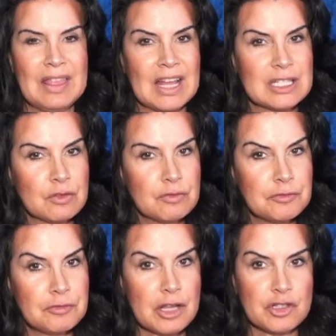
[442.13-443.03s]
that's
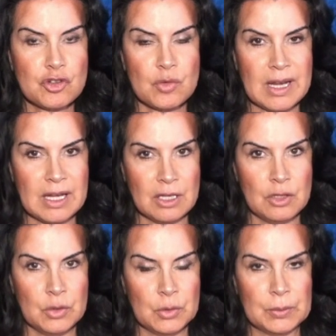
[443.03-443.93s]
frustrating
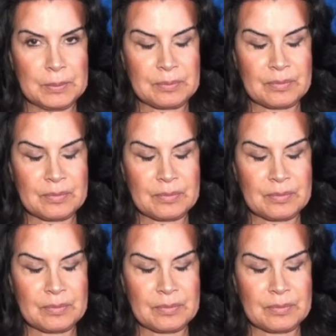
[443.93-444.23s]
you.